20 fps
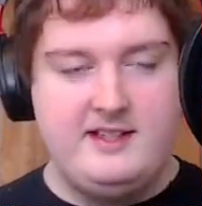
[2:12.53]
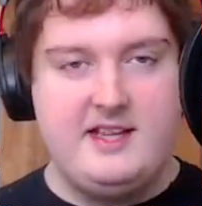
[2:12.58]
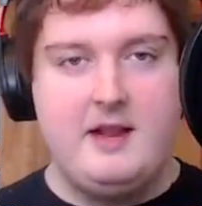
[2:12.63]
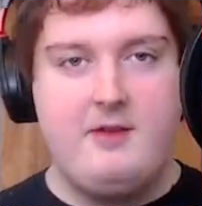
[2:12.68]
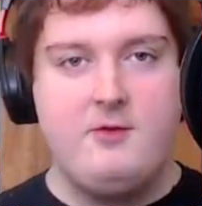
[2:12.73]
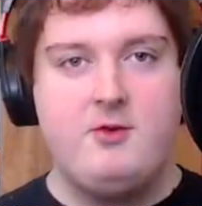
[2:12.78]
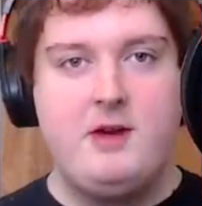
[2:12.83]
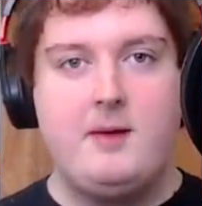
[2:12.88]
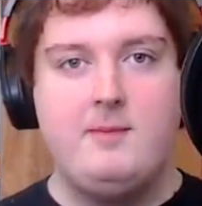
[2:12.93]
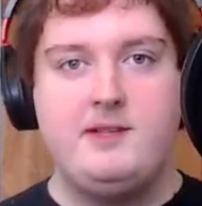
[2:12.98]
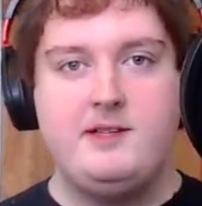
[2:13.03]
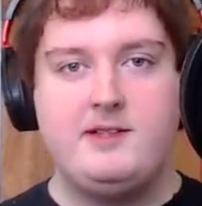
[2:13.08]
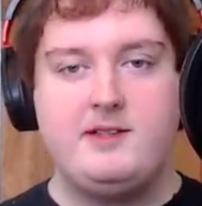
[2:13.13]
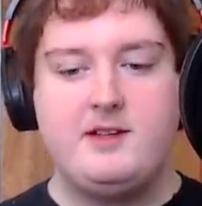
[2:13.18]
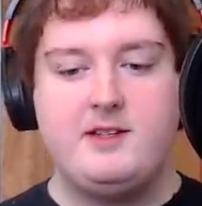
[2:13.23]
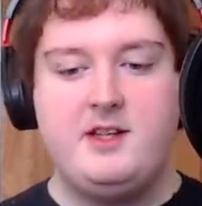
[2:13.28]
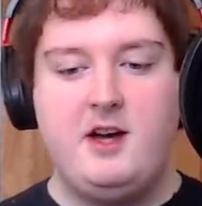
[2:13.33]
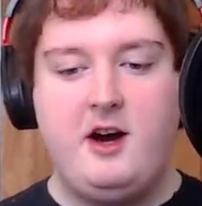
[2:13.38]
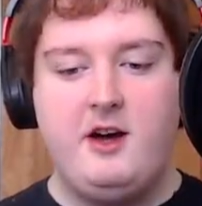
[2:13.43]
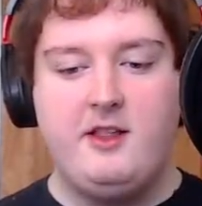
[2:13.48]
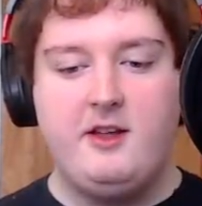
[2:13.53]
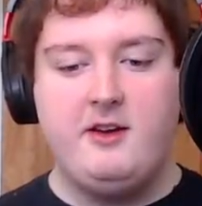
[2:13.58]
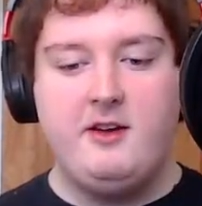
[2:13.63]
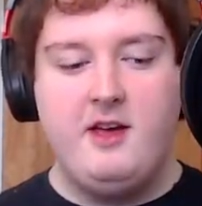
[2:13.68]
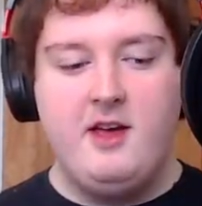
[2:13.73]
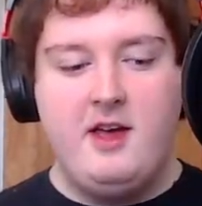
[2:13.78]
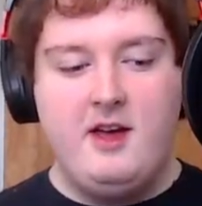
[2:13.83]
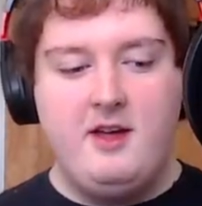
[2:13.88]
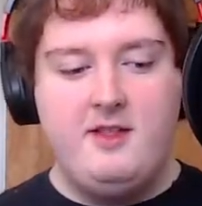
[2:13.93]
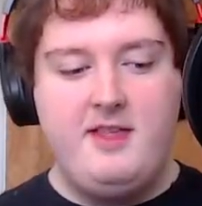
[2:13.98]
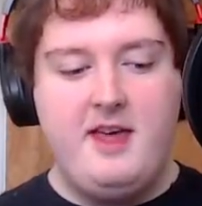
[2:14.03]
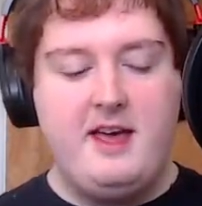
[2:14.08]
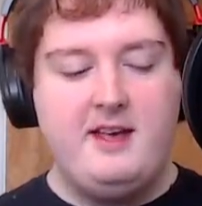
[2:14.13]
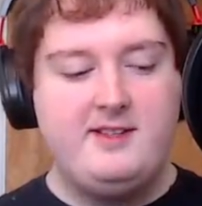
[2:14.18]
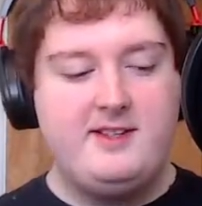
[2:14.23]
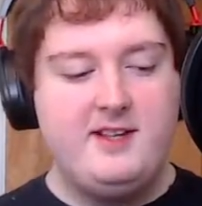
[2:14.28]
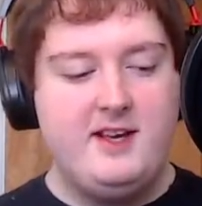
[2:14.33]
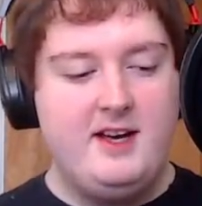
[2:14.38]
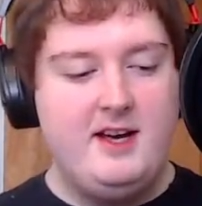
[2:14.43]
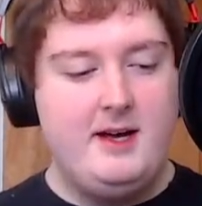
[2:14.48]
of drums, it's guitar though.
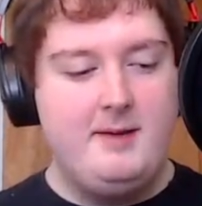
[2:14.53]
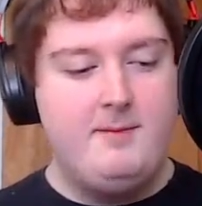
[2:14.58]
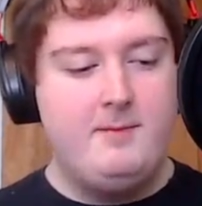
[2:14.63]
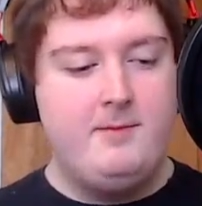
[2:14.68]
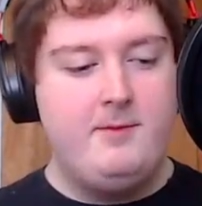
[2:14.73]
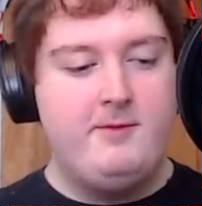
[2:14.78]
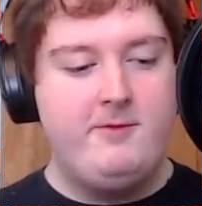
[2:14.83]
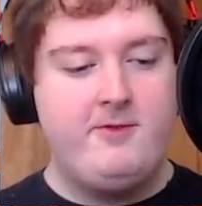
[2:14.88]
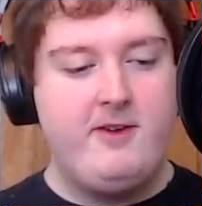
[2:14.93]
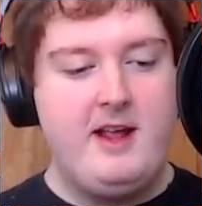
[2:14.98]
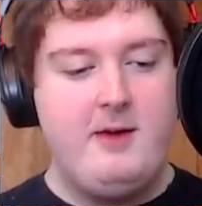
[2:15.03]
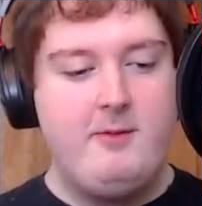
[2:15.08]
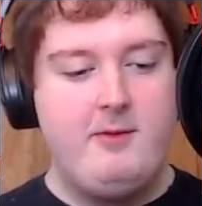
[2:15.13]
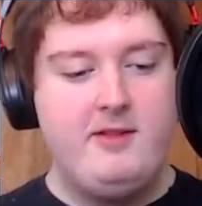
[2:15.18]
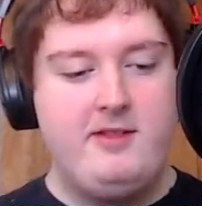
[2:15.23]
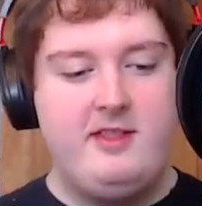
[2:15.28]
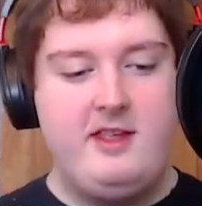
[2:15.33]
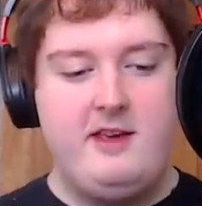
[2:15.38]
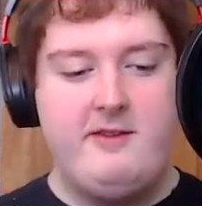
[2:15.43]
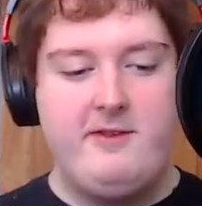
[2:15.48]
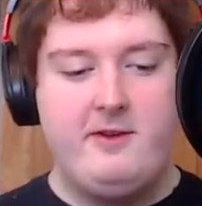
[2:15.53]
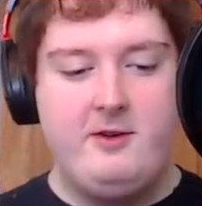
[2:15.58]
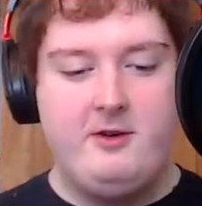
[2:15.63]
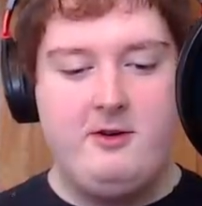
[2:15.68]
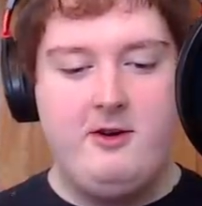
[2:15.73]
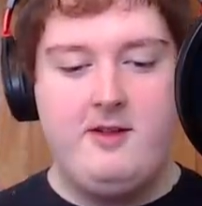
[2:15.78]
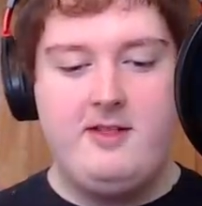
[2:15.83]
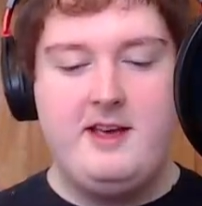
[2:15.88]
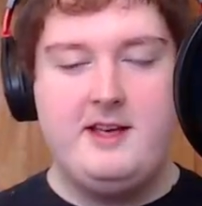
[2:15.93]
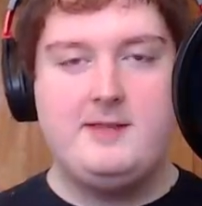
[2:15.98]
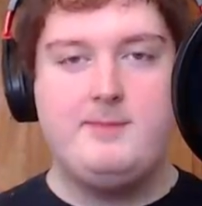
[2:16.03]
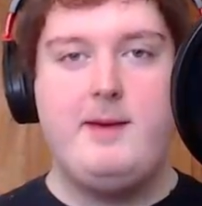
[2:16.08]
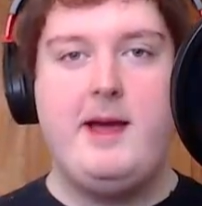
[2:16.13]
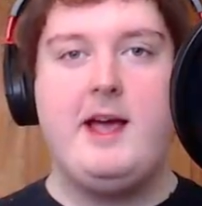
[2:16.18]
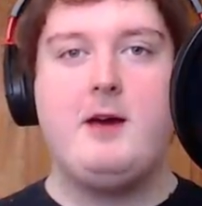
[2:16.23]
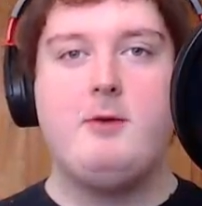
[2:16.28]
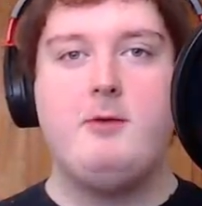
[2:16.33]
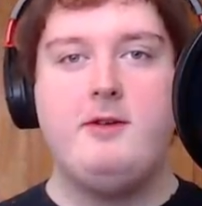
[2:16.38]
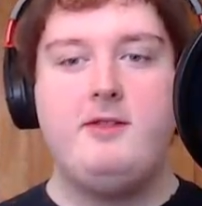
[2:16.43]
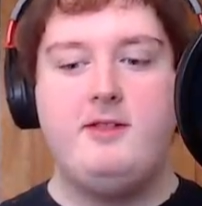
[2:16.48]
There's Freddy with the fedora. There's
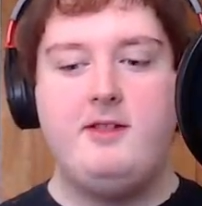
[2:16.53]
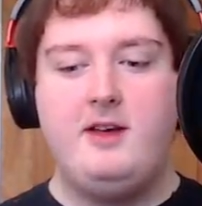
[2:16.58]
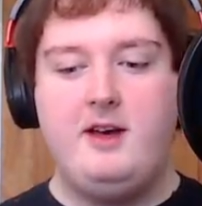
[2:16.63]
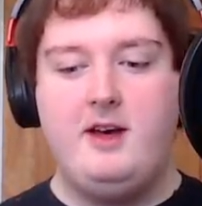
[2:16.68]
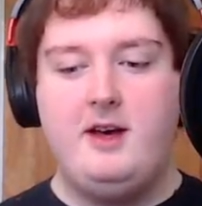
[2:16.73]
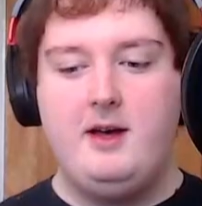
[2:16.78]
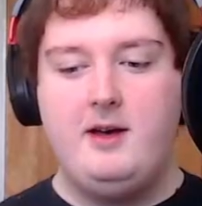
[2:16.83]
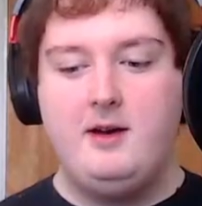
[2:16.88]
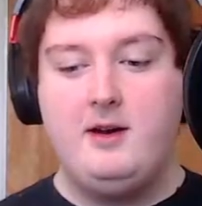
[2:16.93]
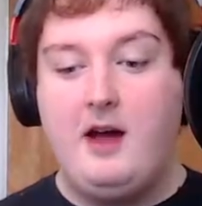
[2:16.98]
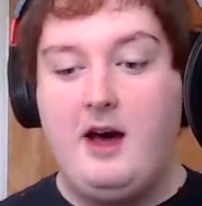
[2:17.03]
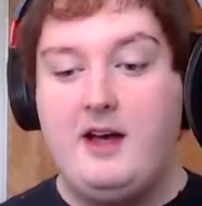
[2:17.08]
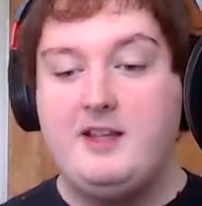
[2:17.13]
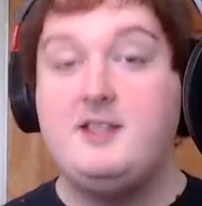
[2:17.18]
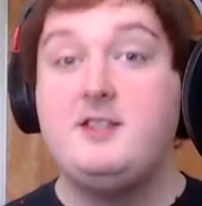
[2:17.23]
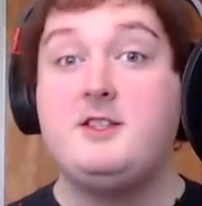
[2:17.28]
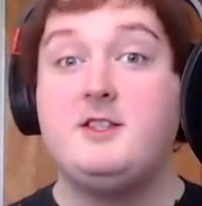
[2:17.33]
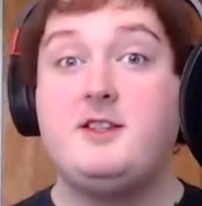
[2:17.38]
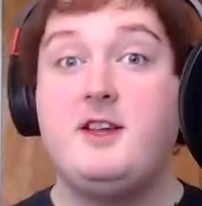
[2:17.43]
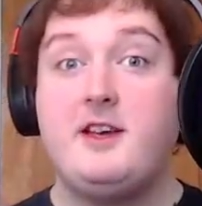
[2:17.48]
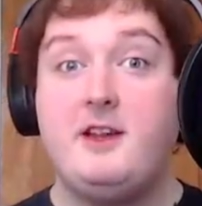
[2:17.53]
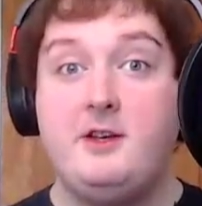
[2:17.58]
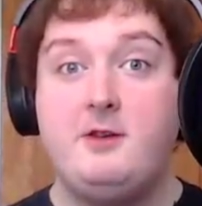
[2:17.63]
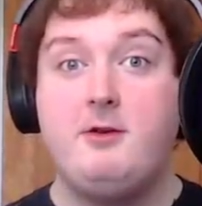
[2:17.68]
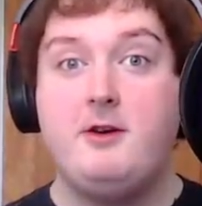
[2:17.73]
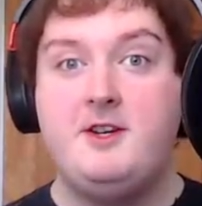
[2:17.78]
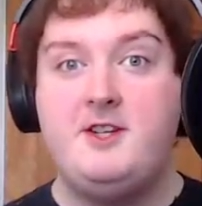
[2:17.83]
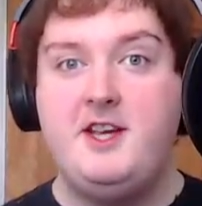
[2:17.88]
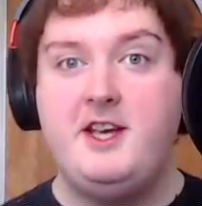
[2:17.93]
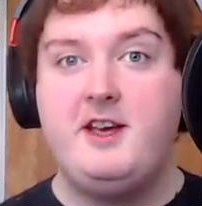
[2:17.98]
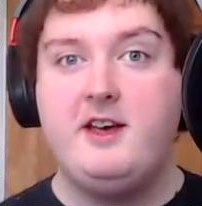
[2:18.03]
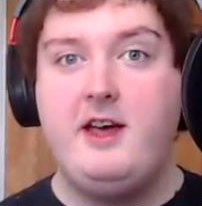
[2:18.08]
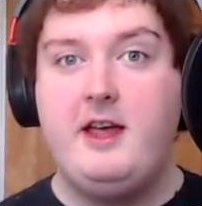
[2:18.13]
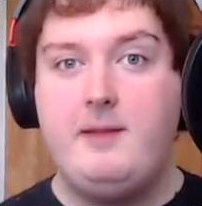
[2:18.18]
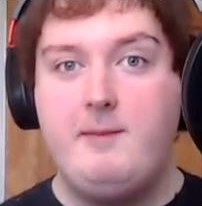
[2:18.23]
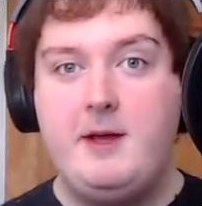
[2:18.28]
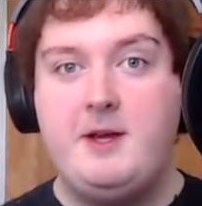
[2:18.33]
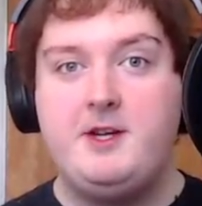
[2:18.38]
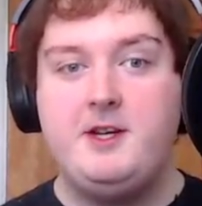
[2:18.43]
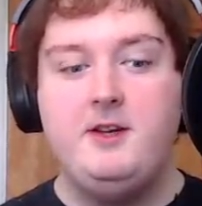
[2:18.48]
Mangle with the glasses, just like in Toy Chica
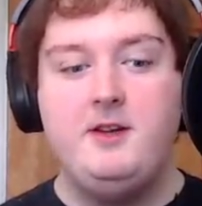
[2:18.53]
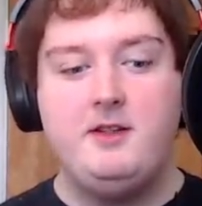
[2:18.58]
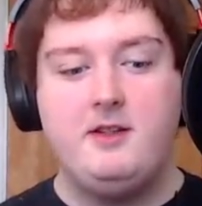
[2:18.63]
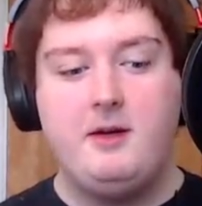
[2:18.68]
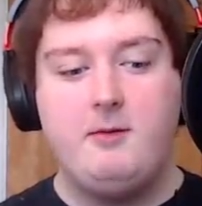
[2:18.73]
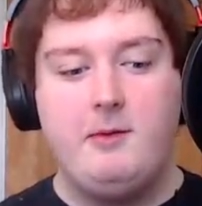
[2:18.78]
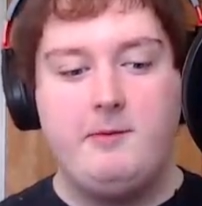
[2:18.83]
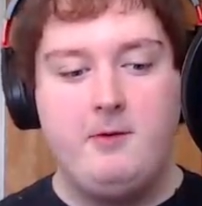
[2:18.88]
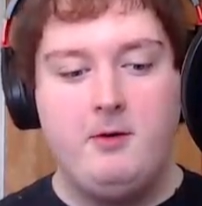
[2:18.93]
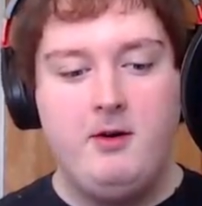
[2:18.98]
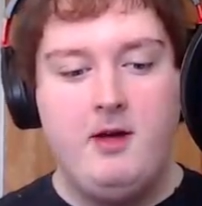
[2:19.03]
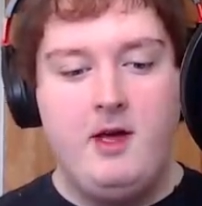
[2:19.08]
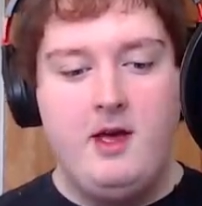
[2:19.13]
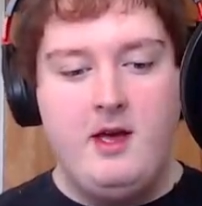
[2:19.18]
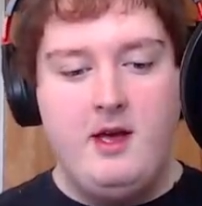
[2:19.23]
animation, like before.